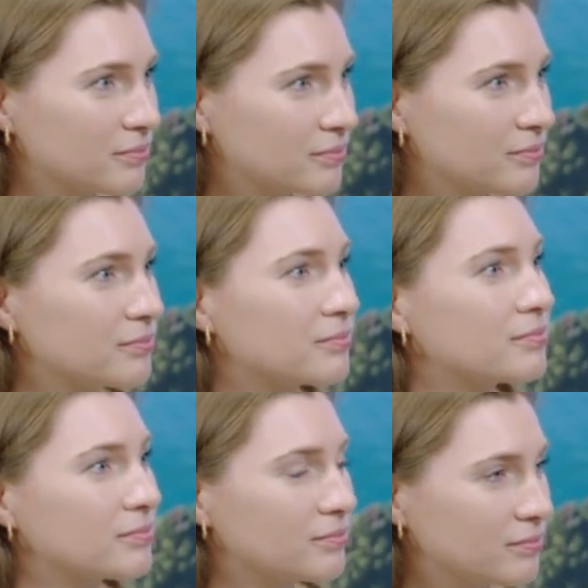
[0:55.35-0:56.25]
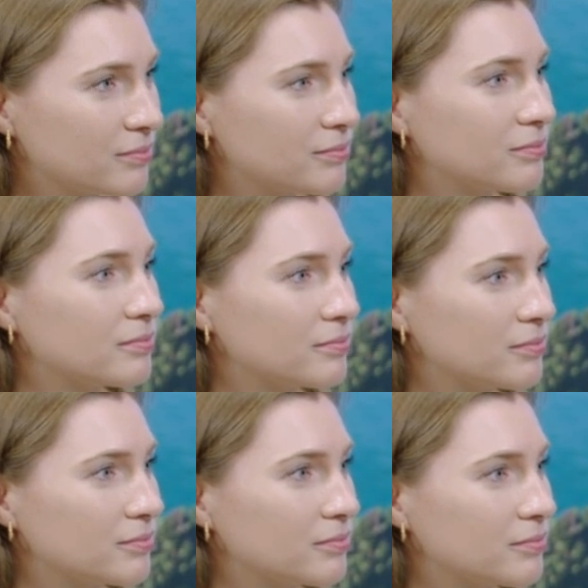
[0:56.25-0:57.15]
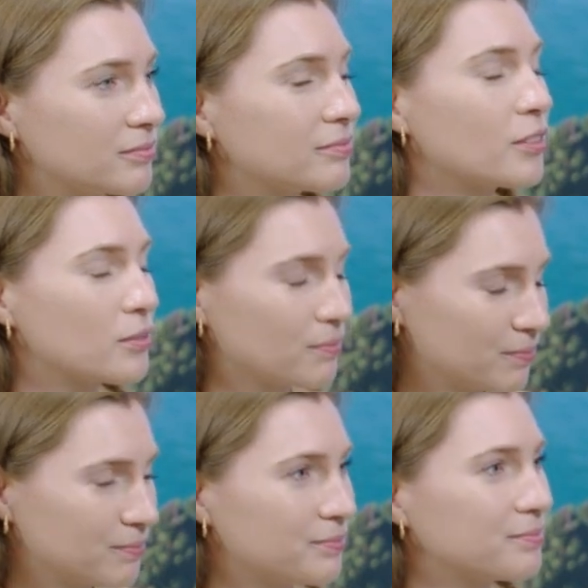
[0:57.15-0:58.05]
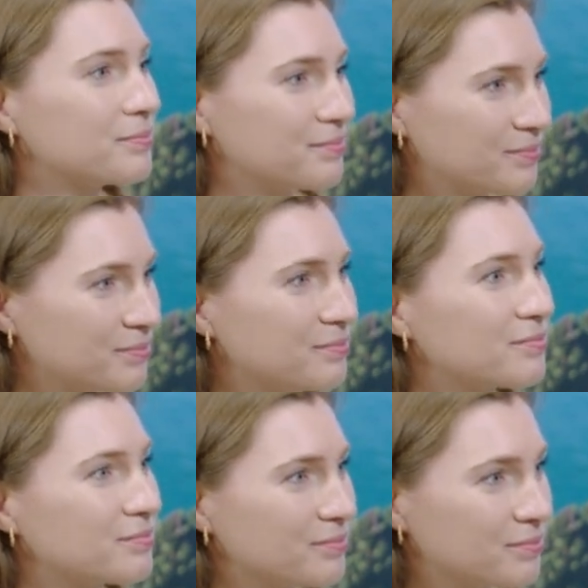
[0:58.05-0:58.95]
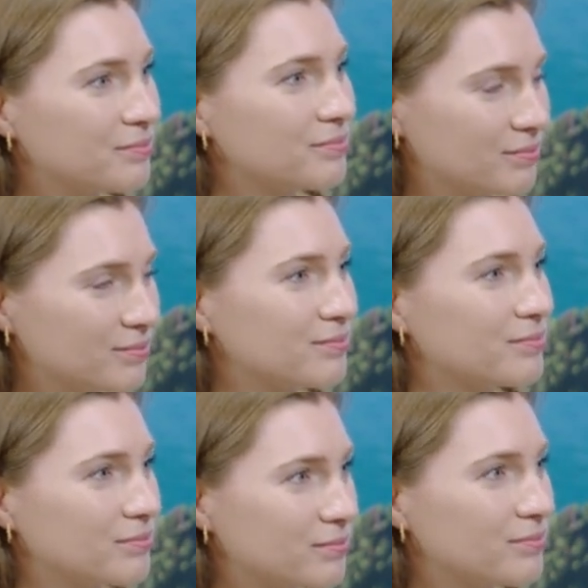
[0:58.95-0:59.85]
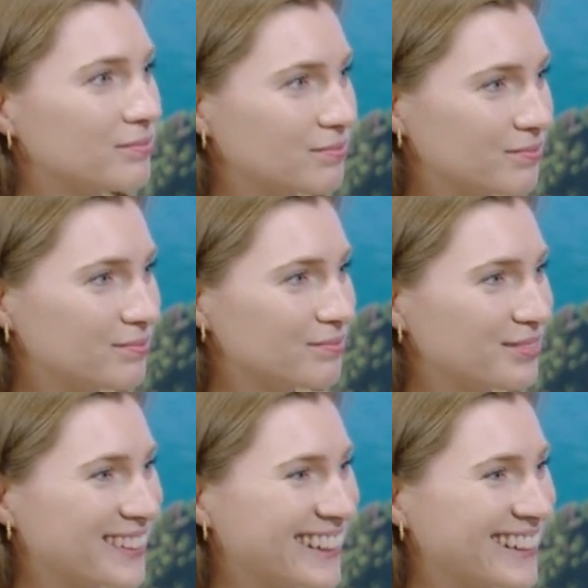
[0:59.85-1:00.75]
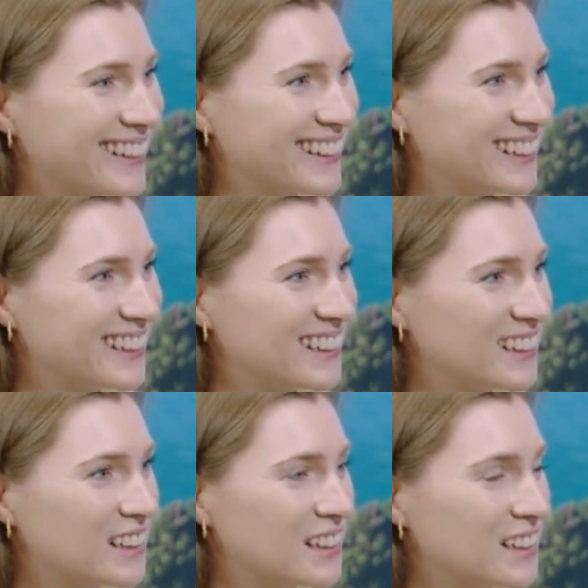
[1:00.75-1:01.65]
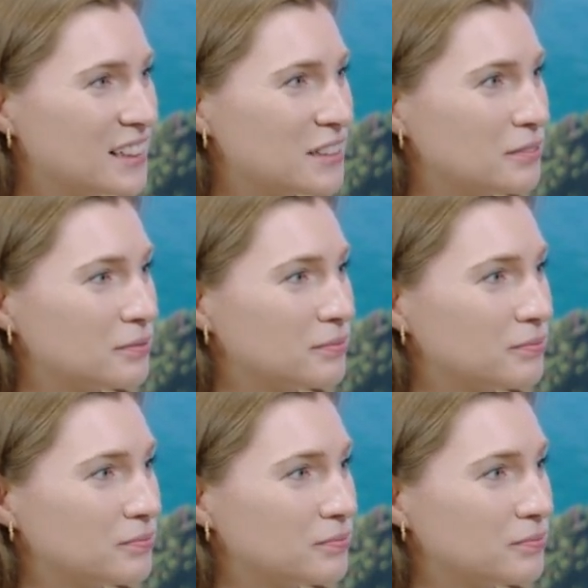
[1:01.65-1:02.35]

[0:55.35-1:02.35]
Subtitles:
(silent)